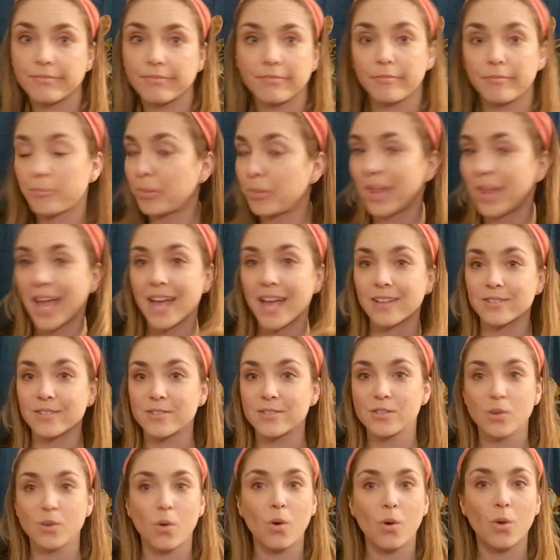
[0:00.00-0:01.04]

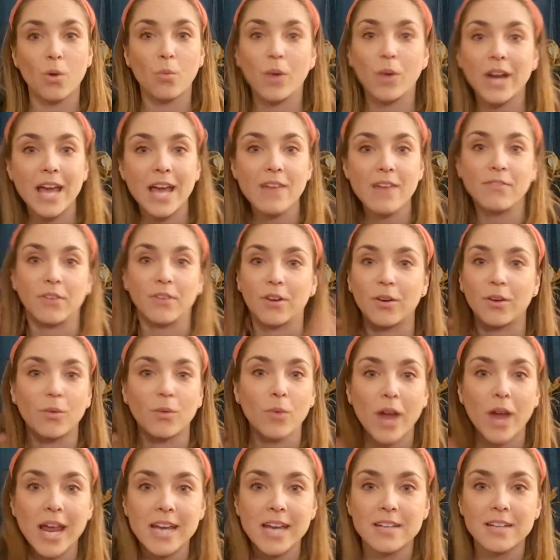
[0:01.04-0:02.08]
plants or whatever,
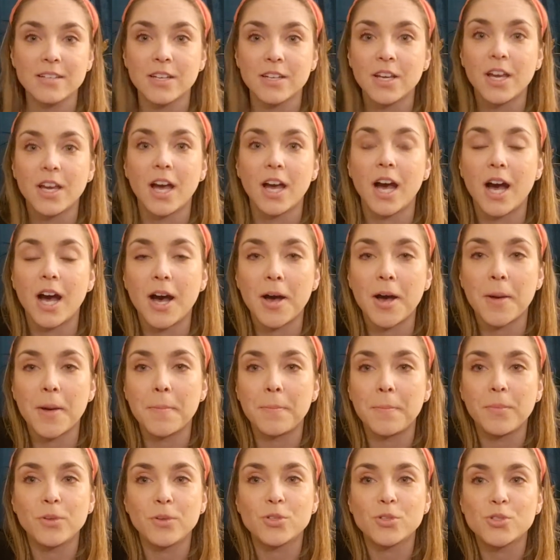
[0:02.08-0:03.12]
right?
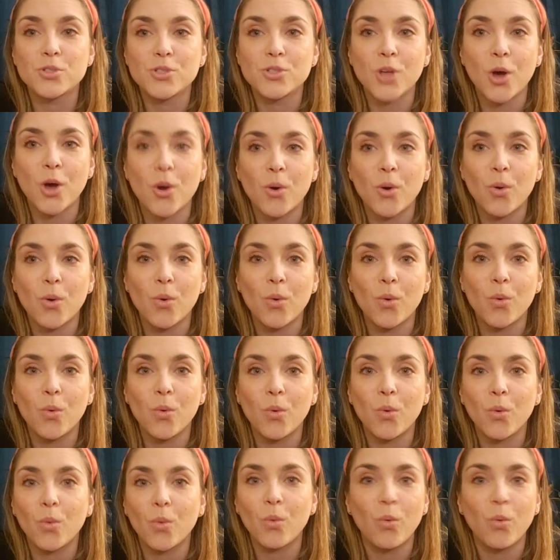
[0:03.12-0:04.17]
So
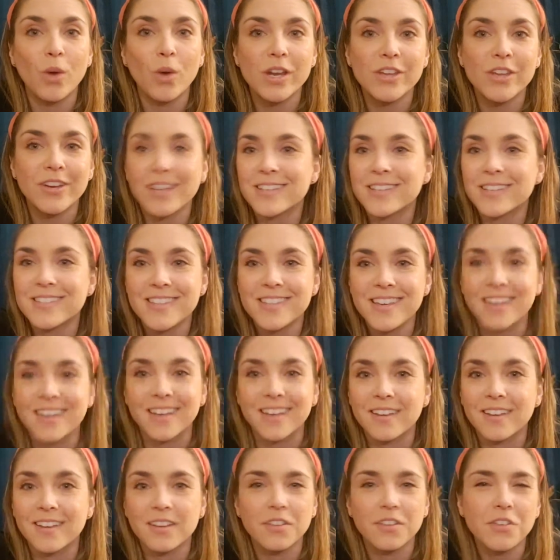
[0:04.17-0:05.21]
what do you guys think?
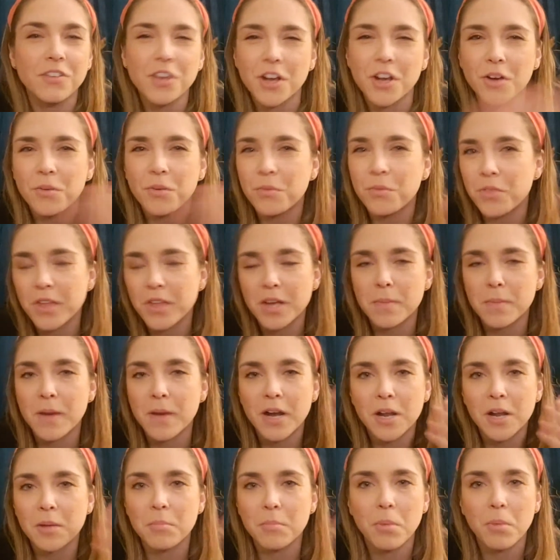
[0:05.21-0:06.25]
Think about
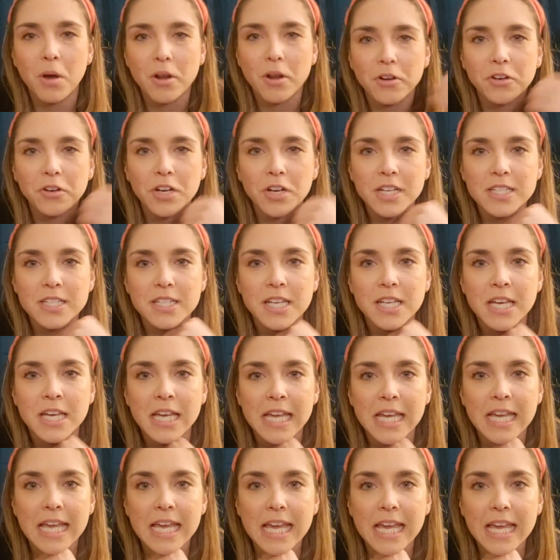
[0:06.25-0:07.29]
it, ponder it.
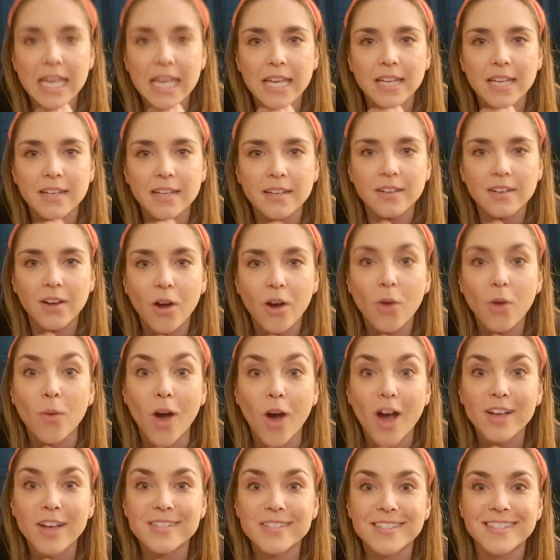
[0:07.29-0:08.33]
And
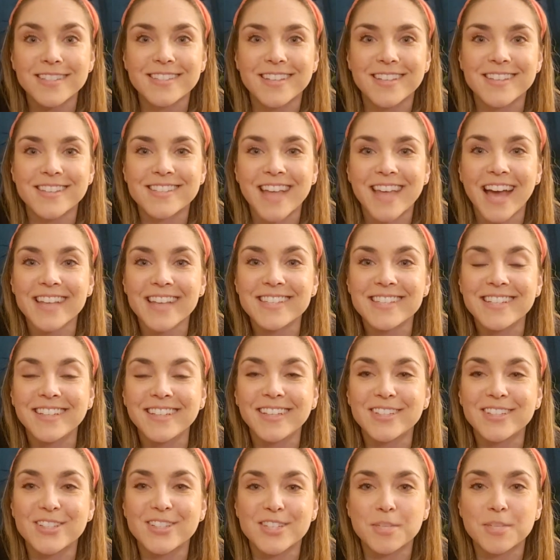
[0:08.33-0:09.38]
Austin says Cassidy
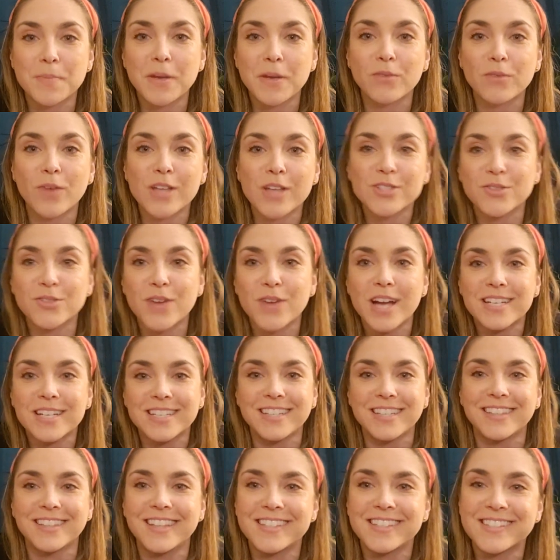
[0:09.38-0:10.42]
Licious has been
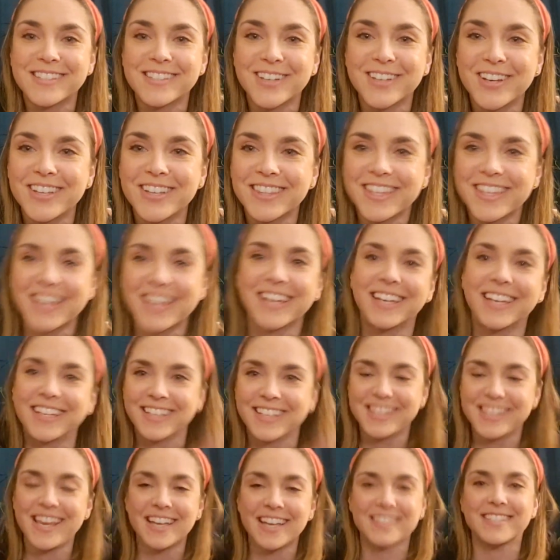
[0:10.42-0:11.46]
resurrected. This is a good thing.
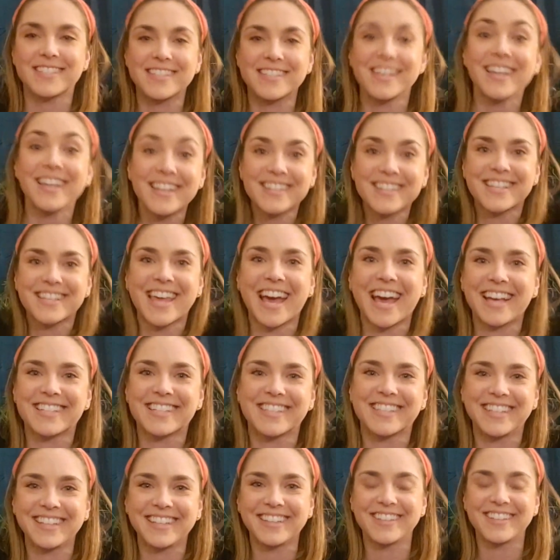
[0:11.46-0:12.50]
Yes, it is
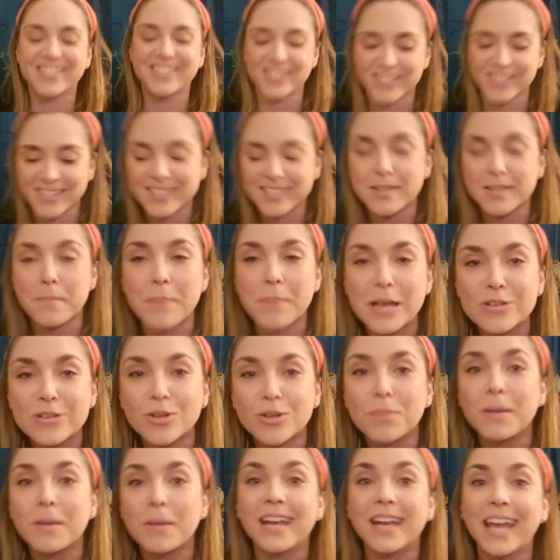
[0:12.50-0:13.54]
Cassidy Licious. This is a Mental
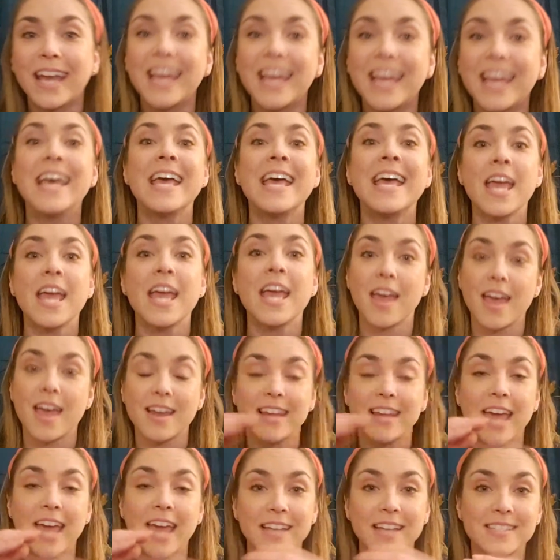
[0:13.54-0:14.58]
Monday and
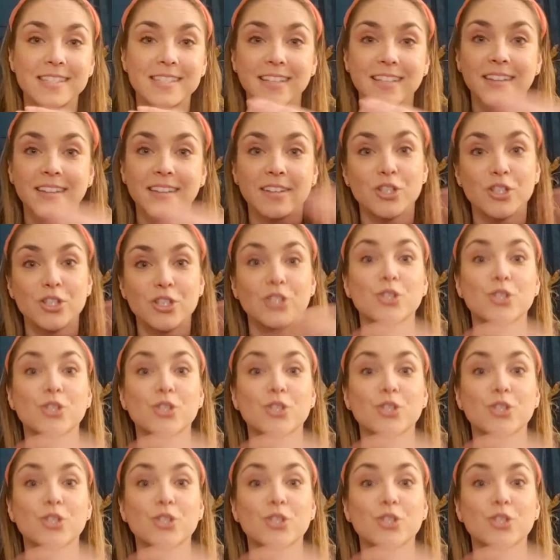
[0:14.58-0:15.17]
Cassidy Licious